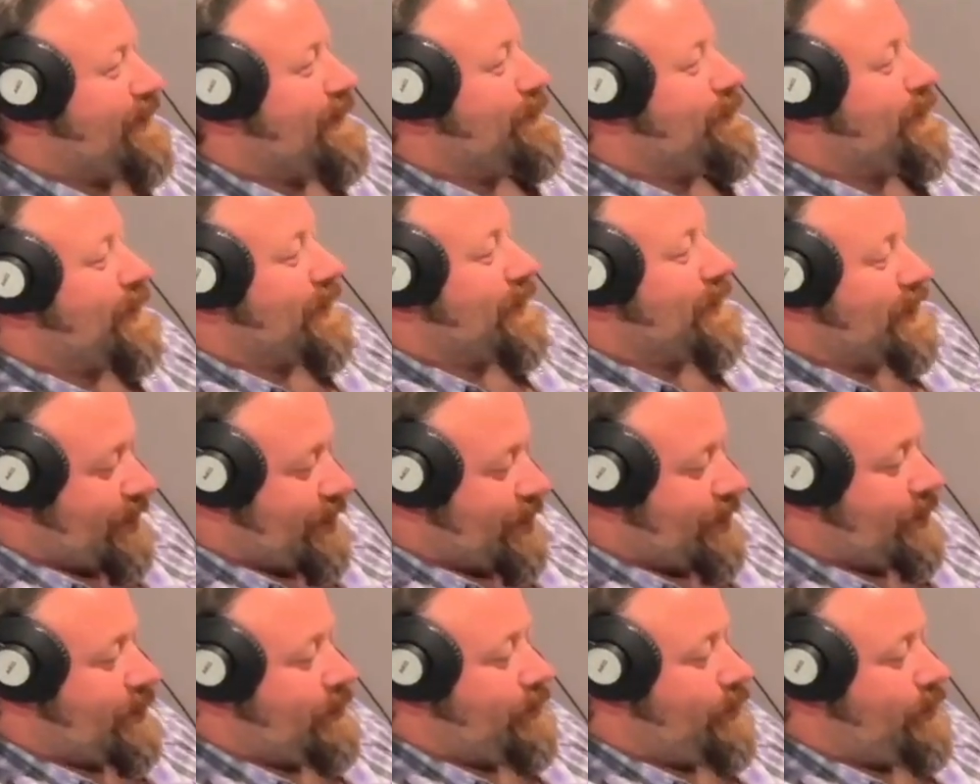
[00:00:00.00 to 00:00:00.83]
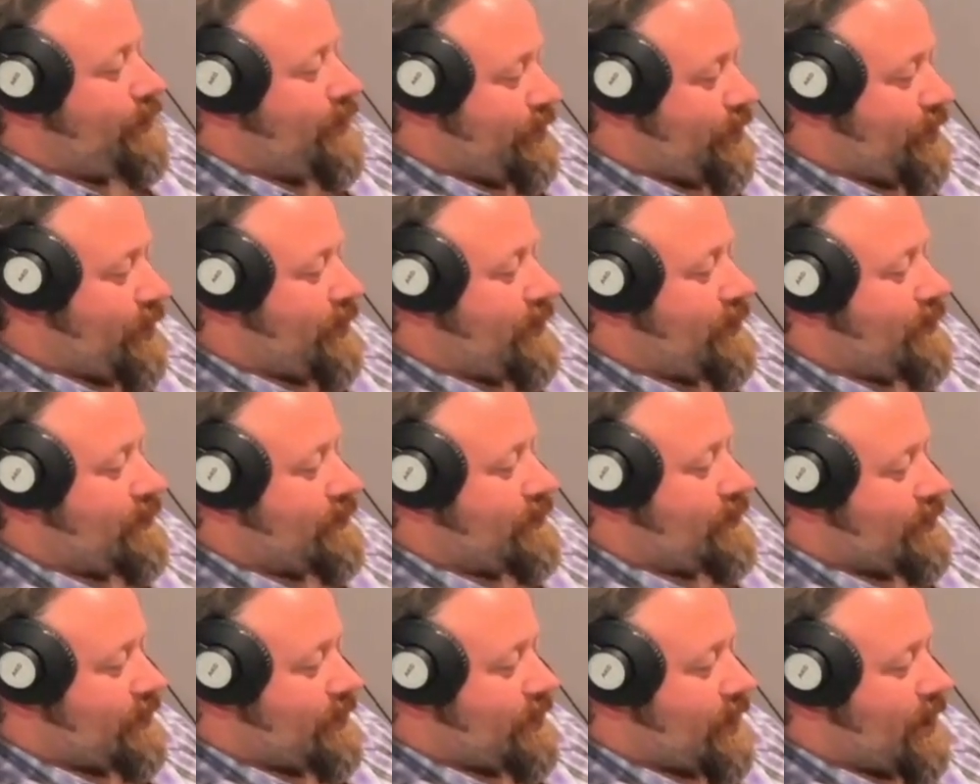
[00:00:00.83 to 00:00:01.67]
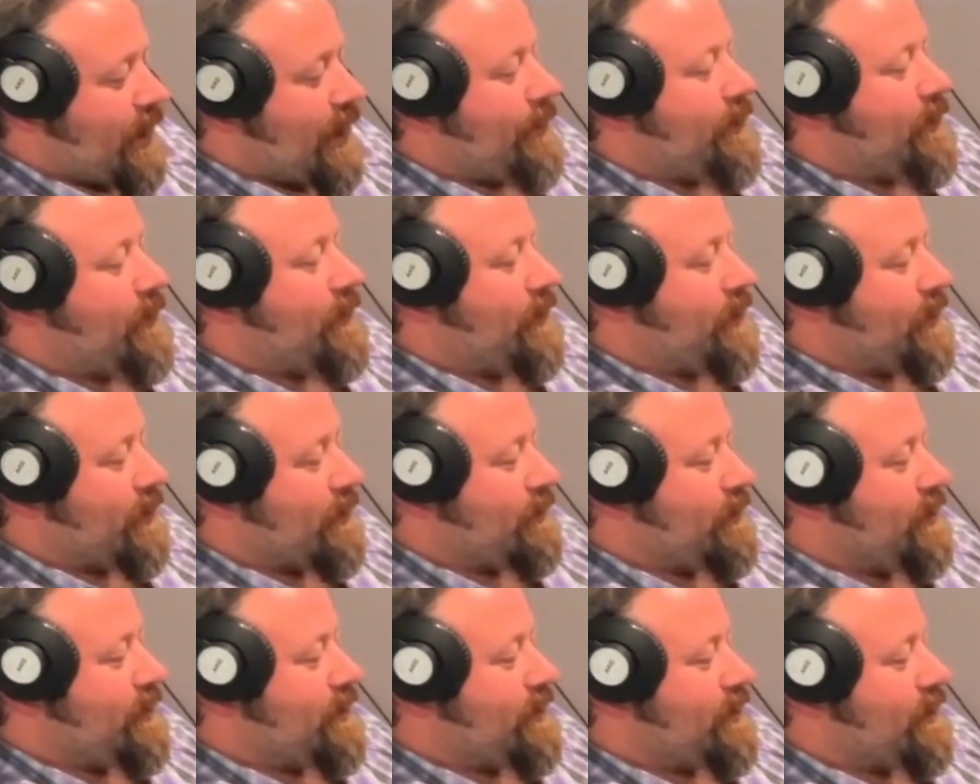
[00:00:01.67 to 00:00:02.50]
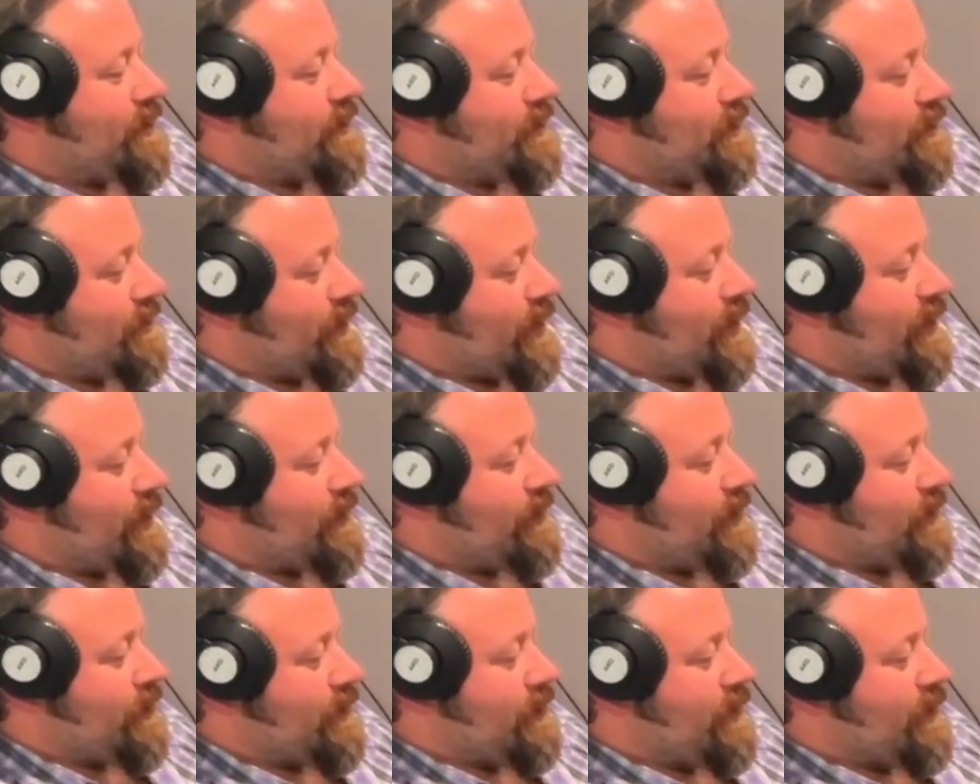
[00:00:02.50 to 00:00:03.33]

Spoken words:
but getting good people that happen to be good musicians around you